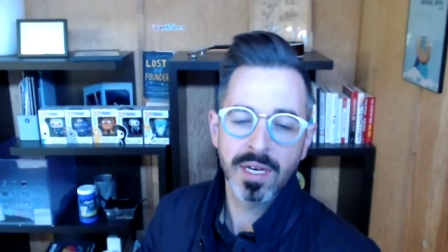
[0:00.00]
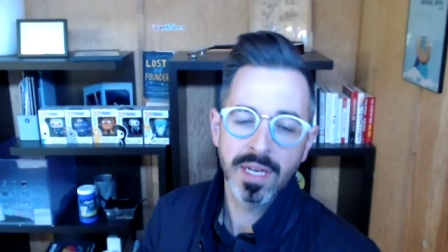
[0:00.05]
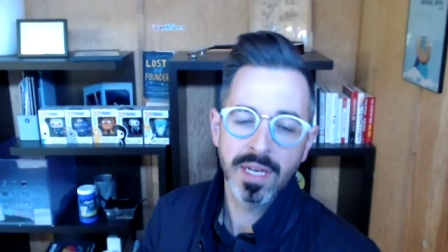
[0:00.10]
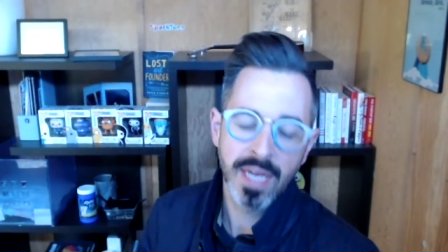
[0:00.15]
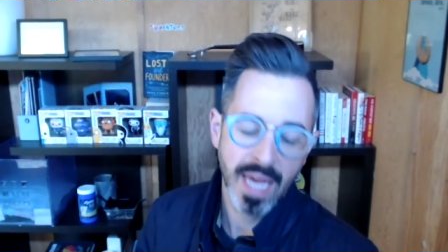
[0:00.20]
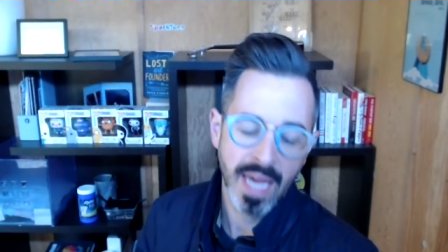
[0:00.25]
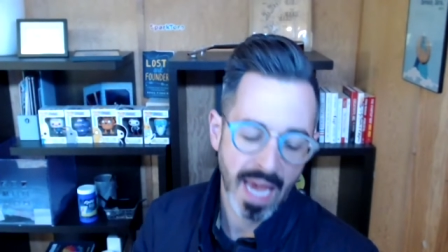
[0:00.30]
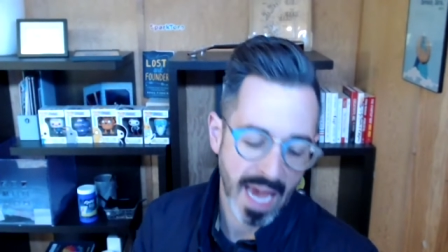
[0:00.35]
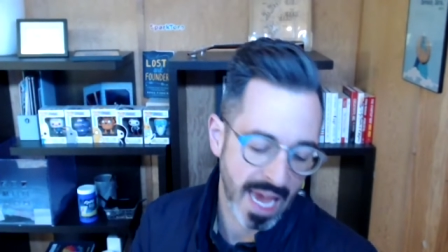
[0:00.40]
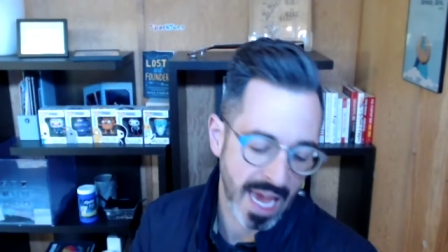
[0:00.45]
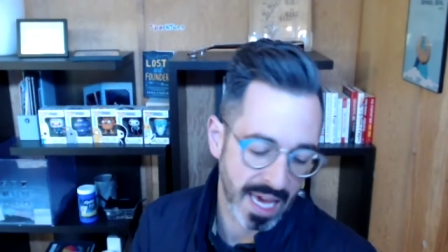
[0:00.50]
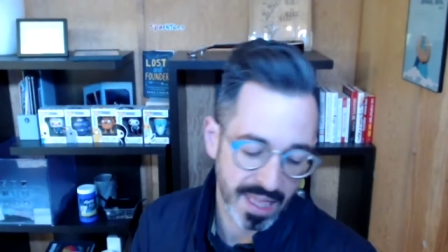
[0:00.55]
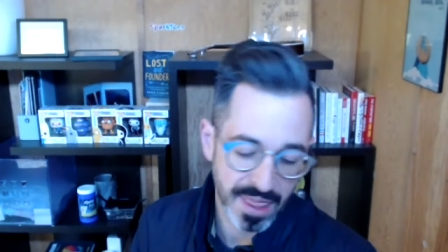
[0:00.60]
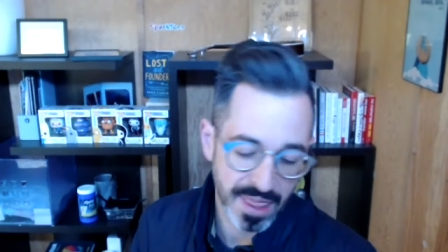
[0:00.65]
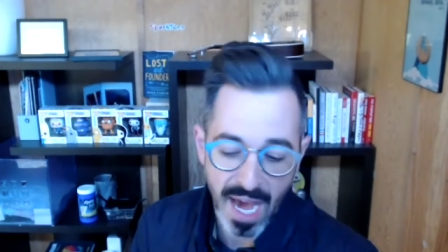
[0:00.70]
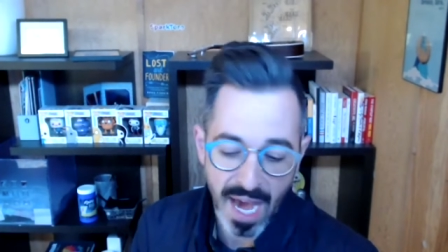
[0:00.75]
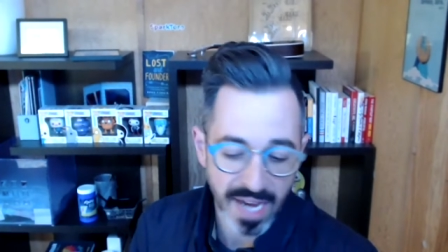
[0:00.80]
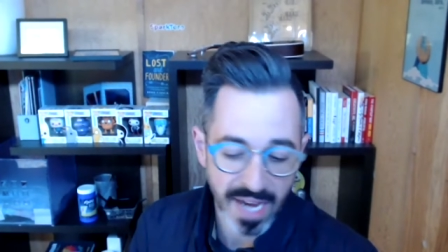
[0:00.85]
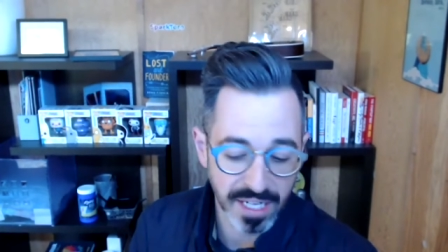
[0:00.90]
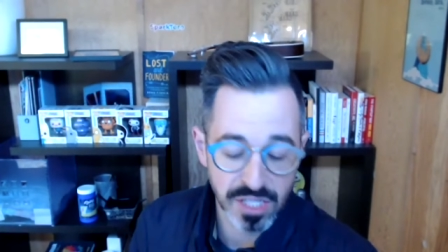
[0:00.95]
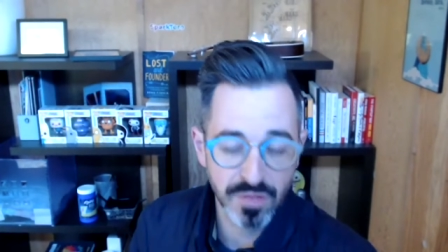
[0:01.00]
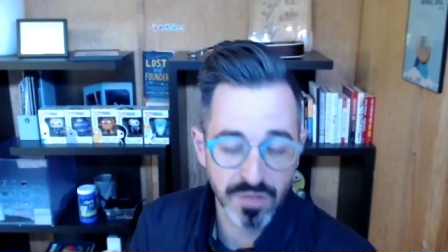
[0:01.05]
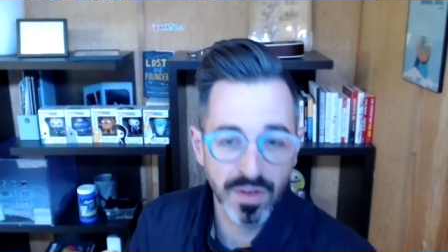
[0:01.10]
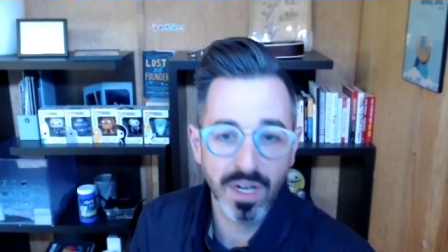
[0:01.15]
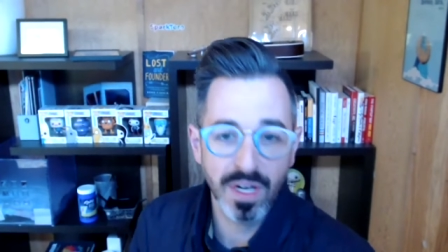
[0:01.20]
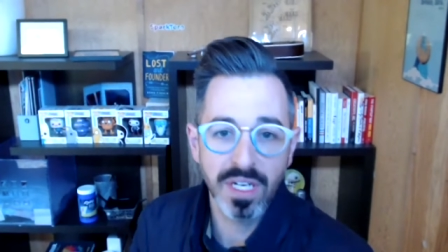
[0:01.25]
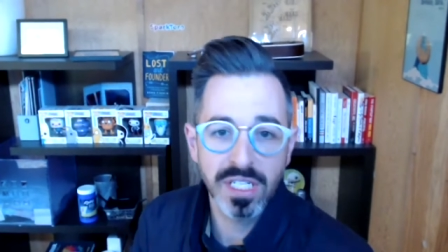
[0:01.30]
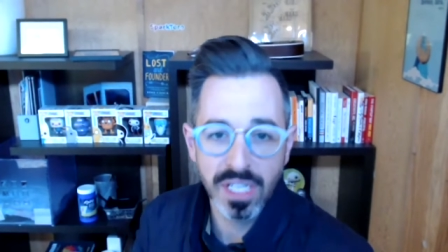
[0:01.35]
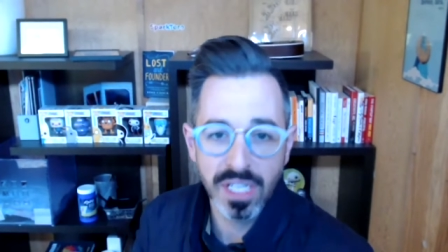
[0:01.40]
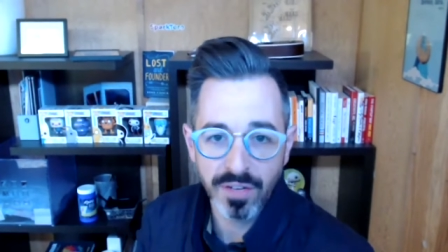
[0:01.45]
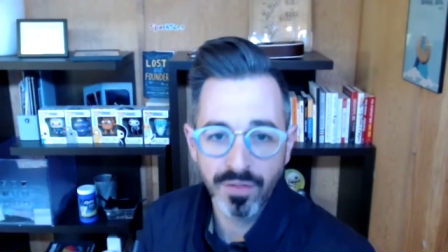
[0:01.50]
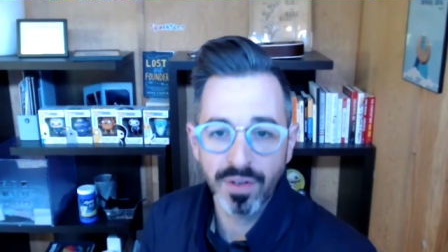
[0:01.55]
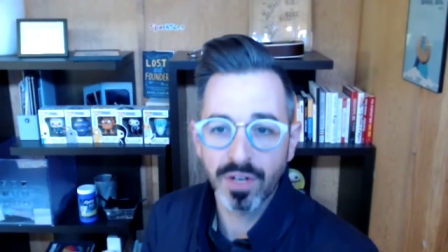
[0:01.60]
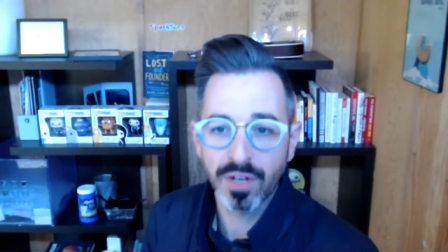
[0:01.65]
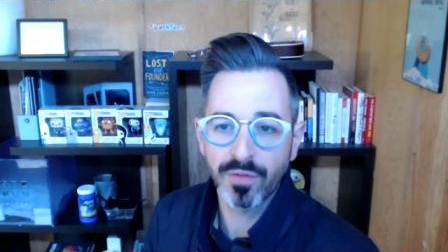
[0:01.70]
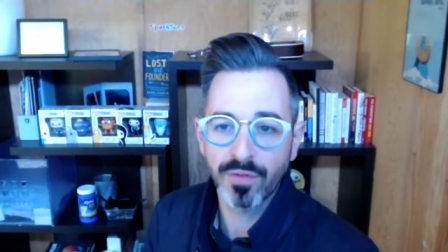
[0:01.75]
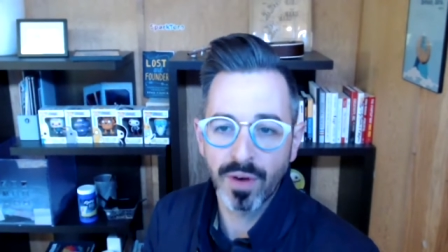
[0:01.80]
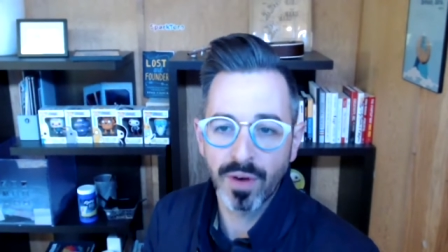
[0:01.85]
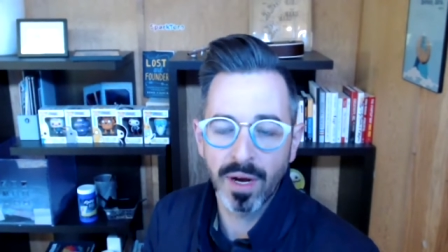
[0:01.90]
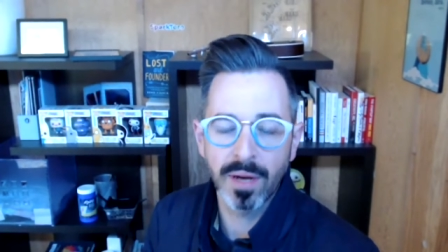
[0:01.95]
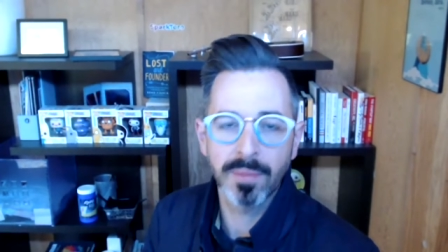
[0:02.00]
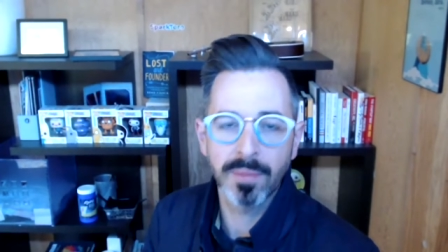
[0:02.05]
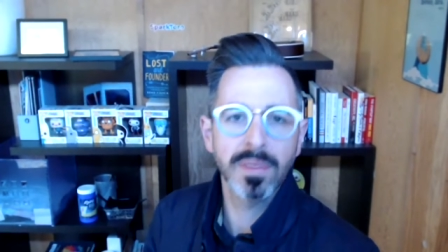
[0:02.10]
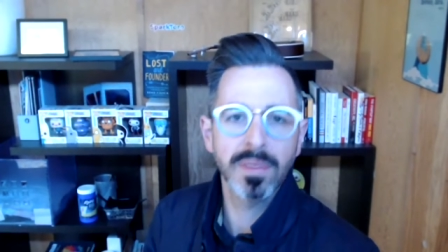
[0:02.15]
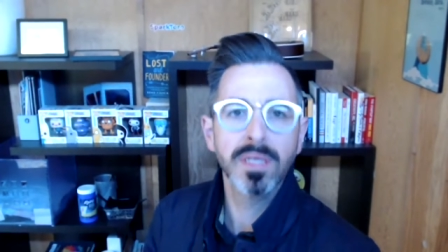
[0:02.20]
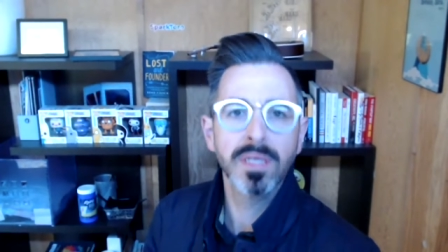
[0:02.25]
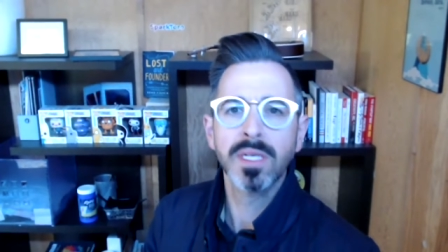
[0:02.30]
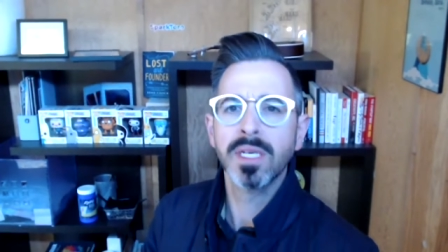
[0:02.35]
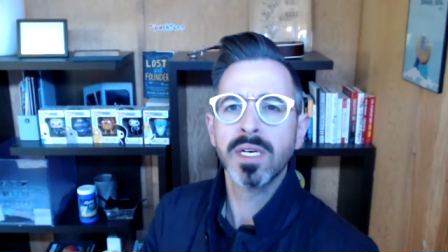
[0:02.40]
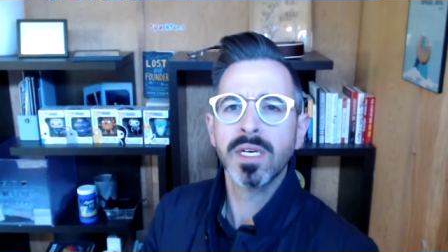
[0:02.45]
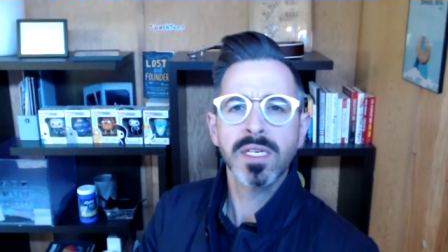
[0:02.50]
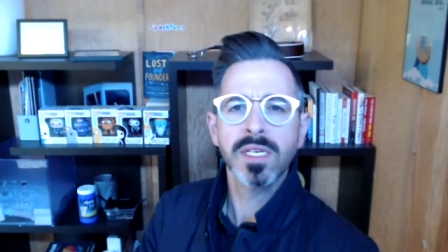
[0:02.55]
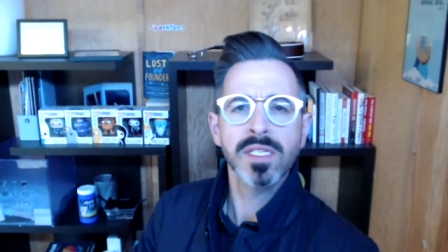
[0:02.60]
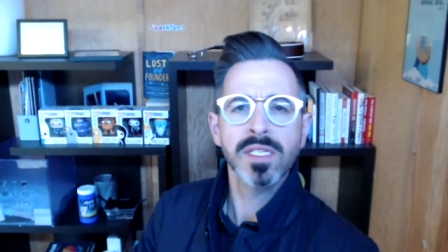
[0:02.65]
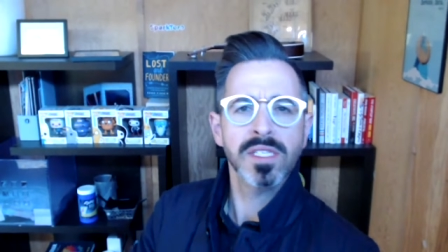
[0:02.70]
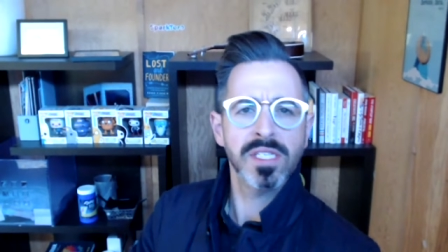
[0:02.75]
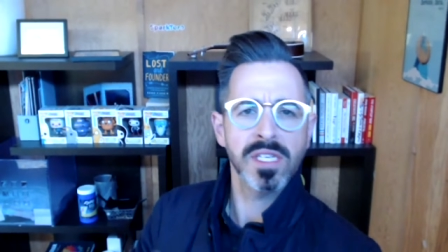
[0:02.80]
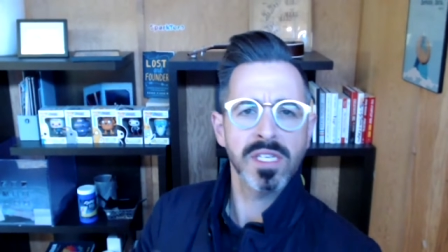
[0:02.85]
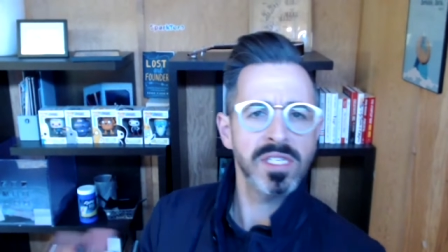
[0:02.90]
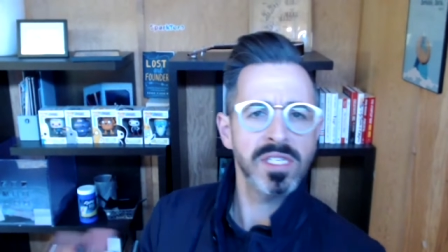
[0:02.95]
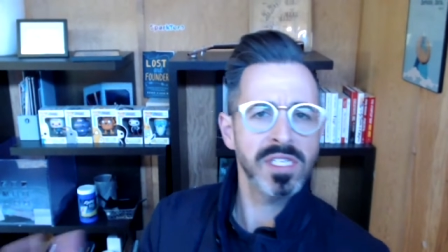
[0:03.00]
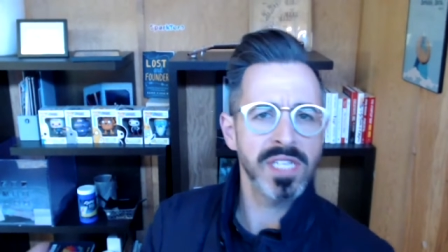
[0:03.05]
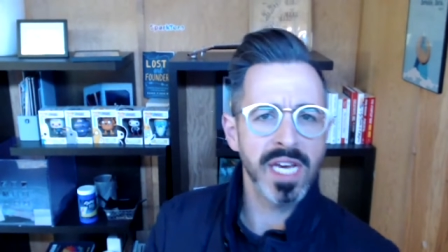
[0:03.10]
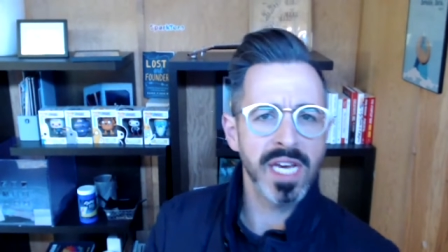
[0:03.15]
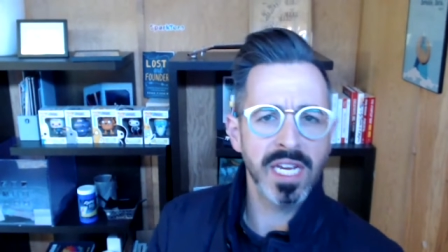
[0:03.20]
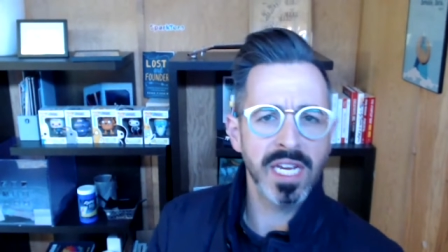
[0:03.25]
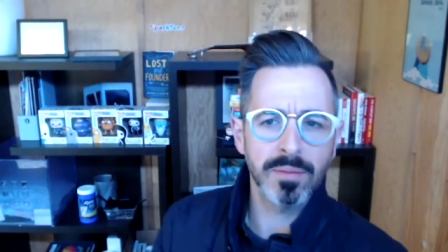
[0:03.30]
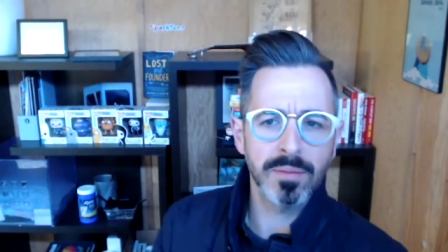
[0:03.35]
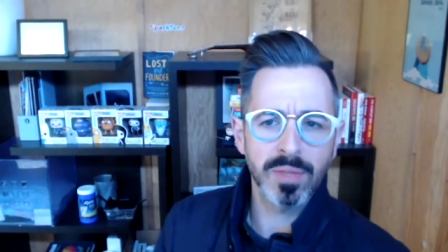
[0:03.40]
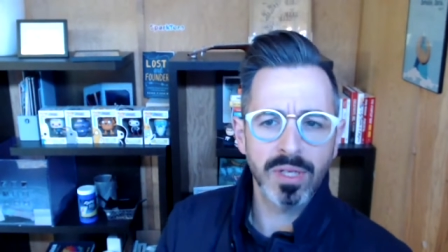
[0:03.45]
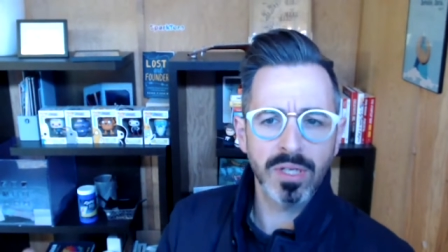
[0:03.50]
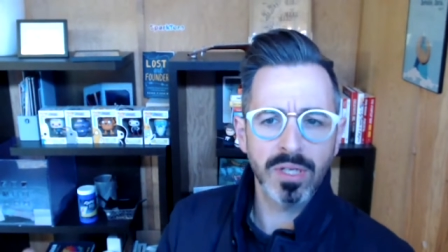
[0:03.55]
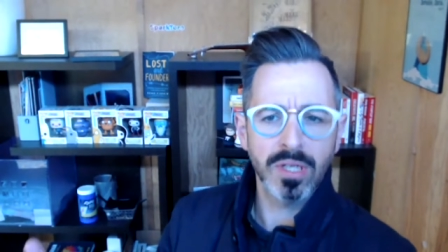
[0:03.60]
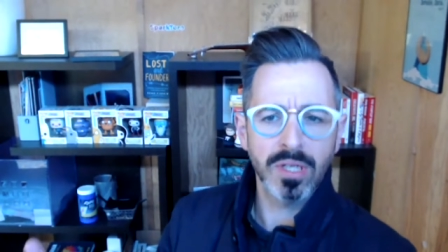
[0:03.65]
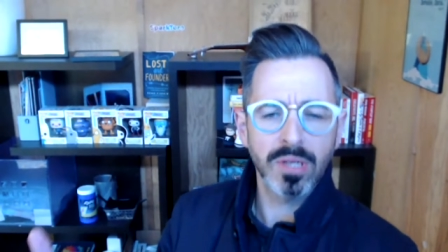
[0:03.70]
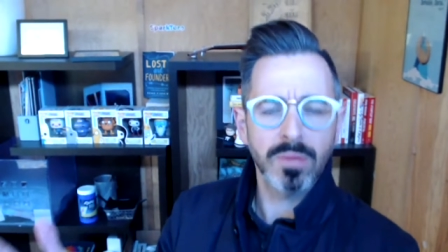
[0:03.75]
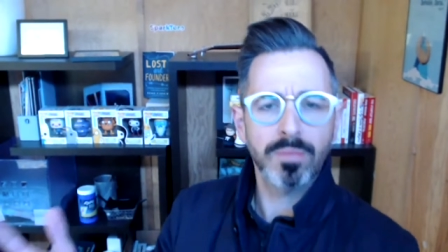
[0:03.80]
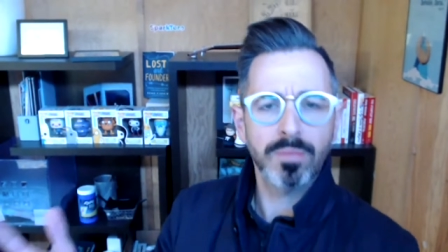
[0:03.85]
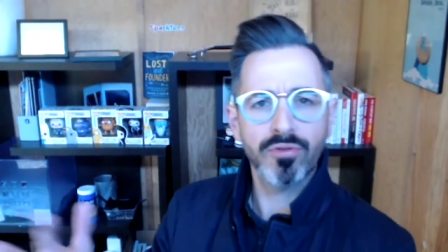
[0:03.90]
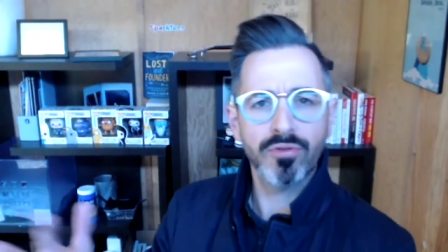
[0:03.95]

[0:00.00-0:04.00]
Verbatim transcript: And that is very different from sustainable,